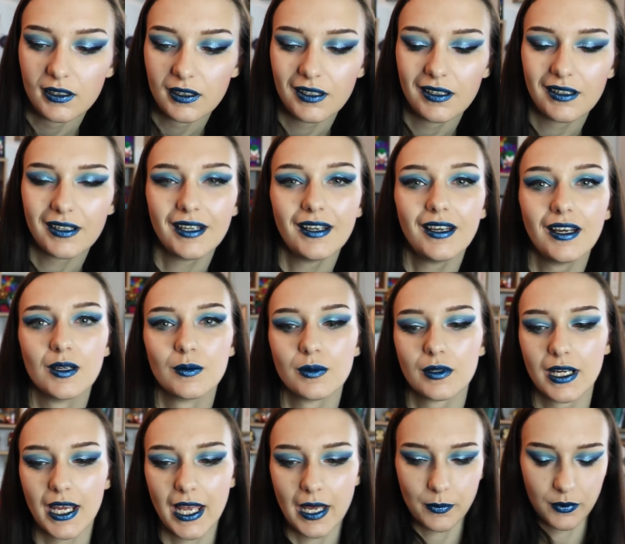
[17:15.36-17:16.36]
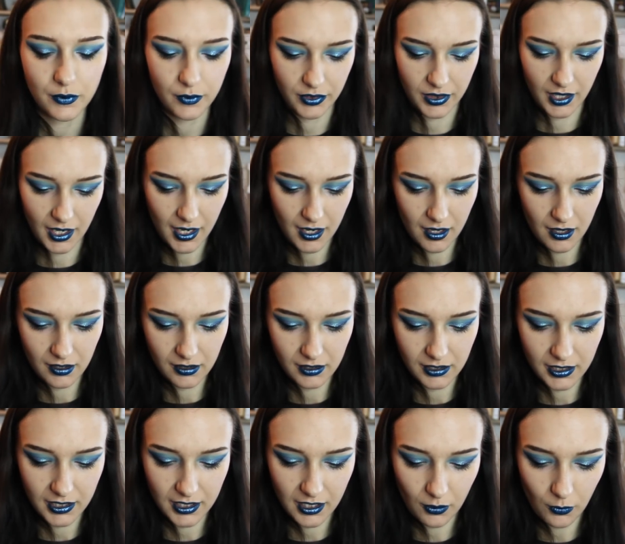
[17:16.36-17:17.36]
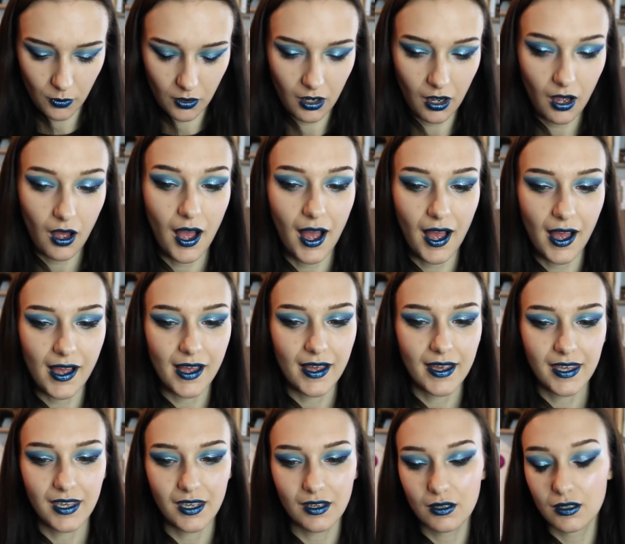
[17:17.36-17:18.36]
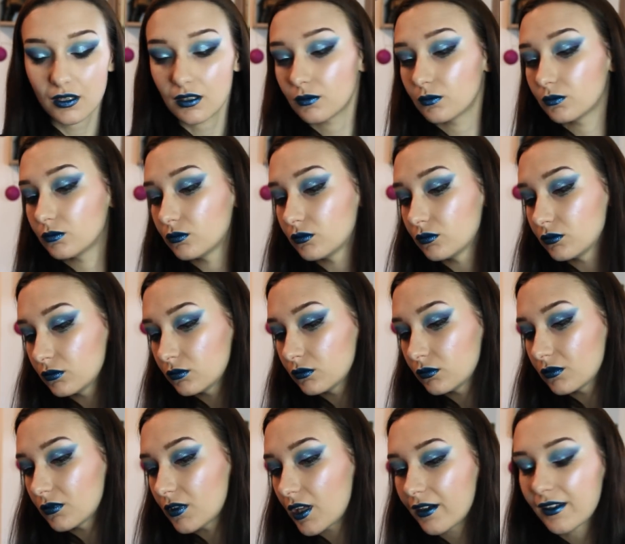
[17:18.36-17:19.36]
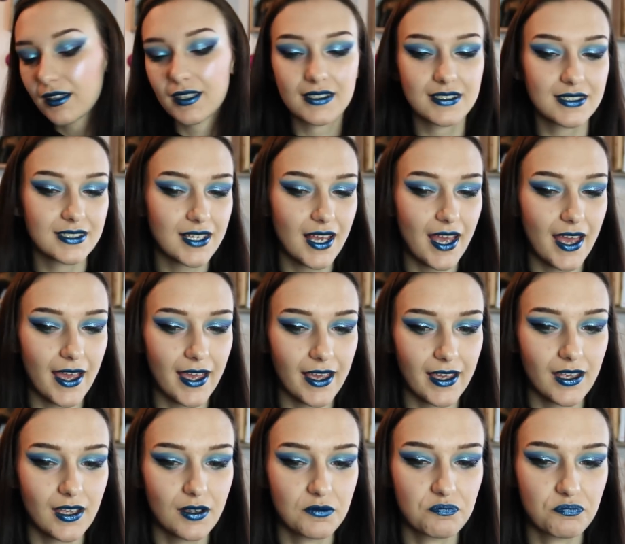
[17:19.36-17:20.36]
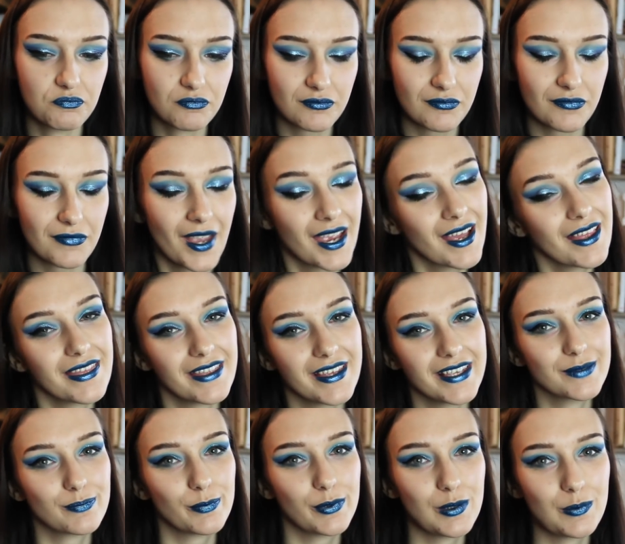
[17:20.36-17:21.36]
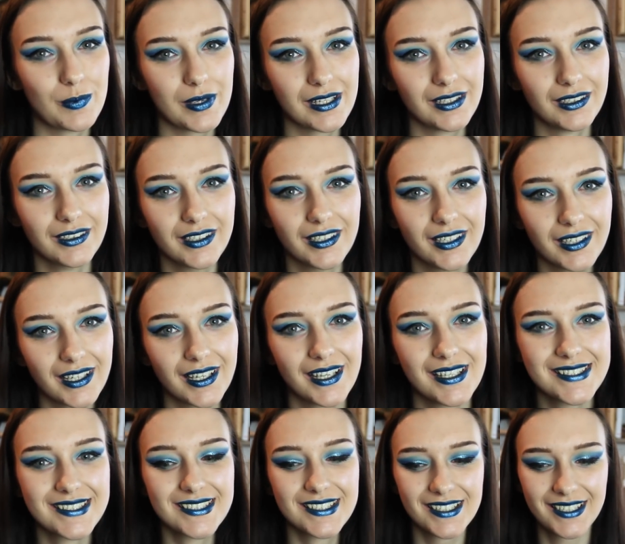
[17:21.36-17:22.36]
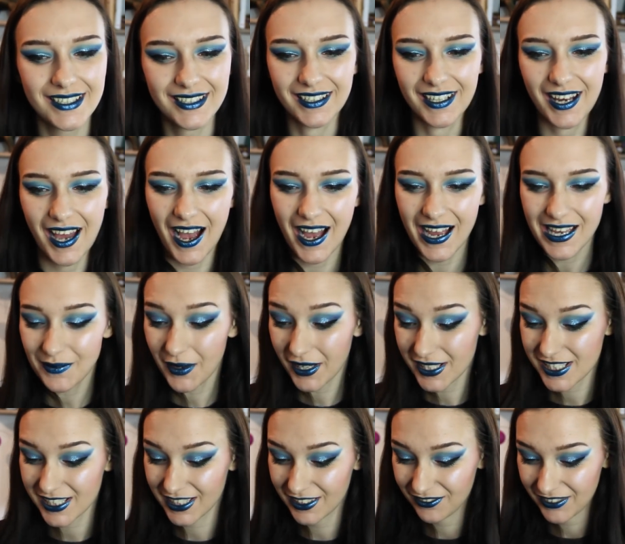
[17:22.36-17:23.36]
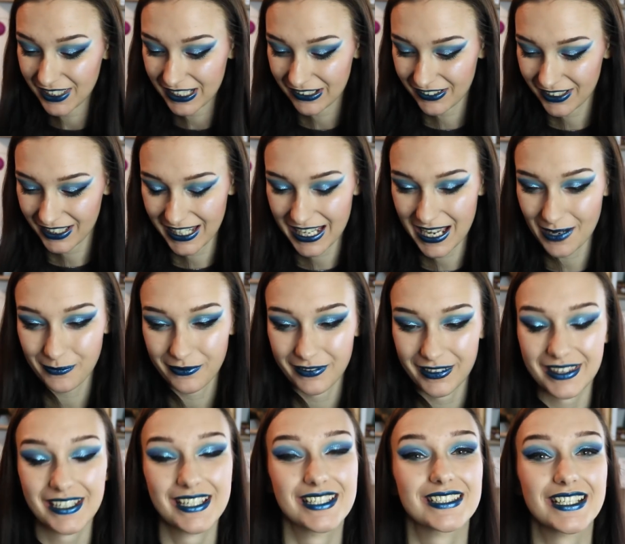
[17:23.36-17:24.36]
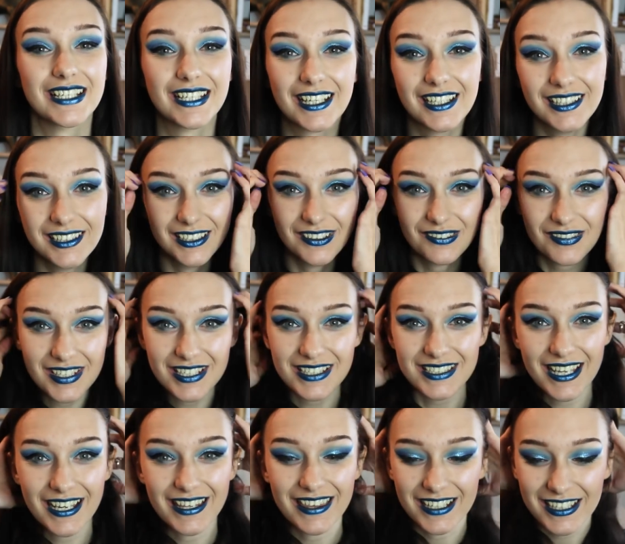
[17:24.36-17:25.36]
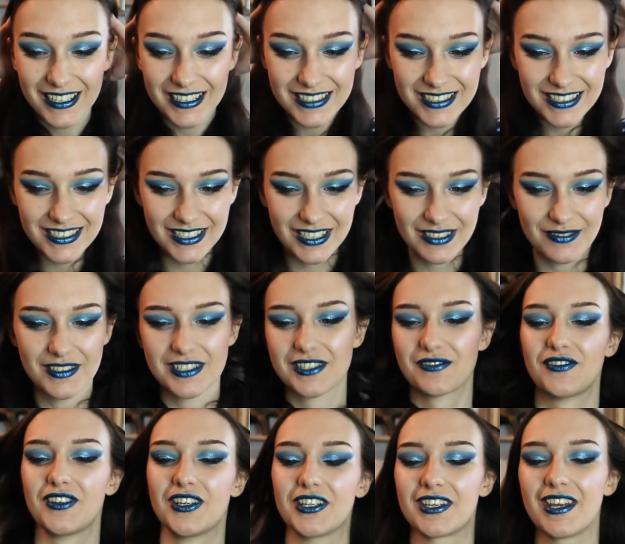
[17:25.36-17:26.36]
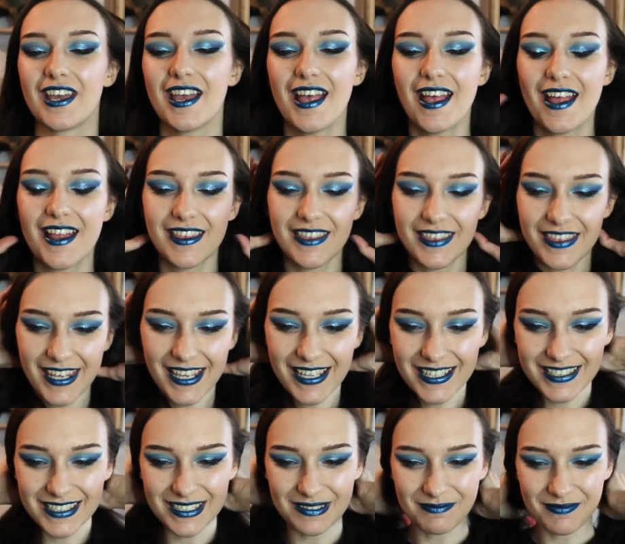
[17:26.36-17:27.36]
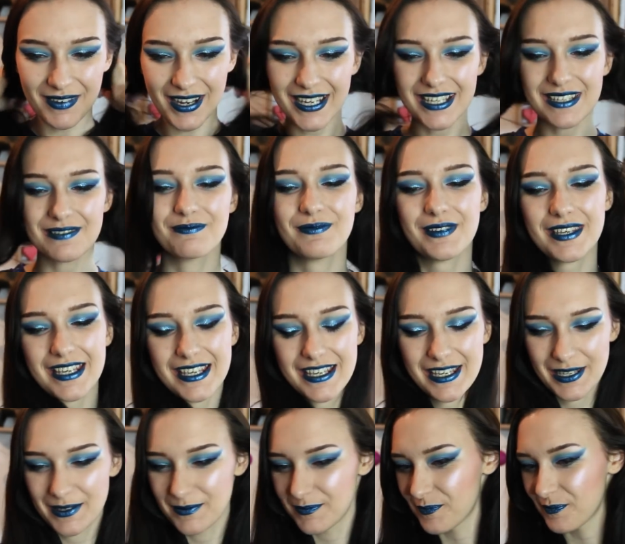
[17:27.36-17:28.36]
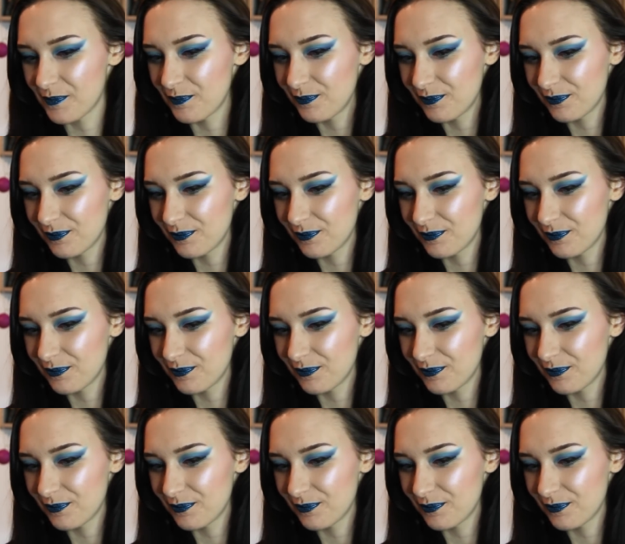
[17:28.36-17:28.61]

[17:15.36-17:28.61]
There you go, I'm pretty happy with that. You know what? I'm gonna say this Blue Beetle look is done. I'm actually really, really happy with this, and I love this. I think it's so much fun. This might be